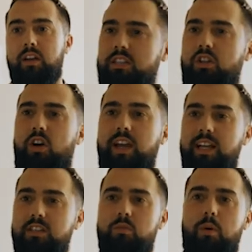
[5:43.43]
It's a lot
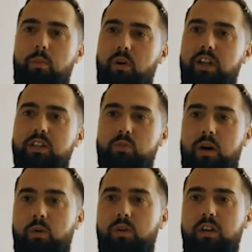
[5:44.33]
easier on my body as
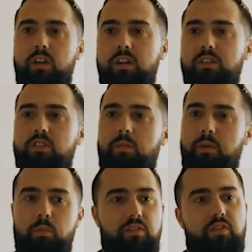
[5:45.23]
well. Do you know I
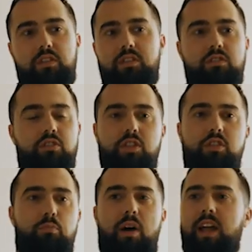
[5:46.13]
mean? We've
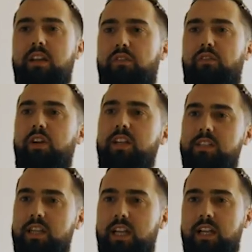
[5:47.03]
just sprayed three
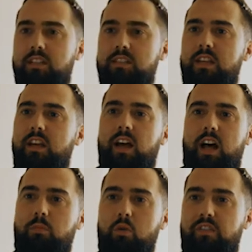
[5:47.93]
ceilings.
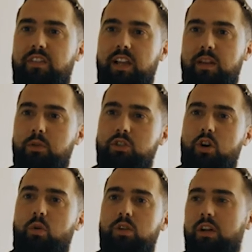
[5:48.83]
I'm not feeling my
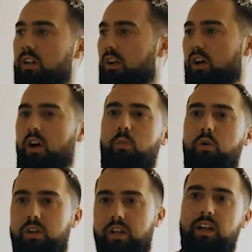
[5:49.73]
shoulder like I
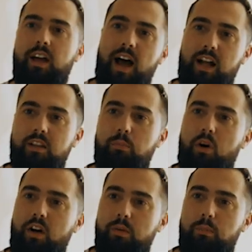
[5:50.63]
would hand
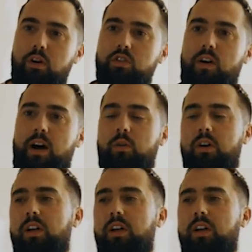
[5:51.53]
applying it by trowel.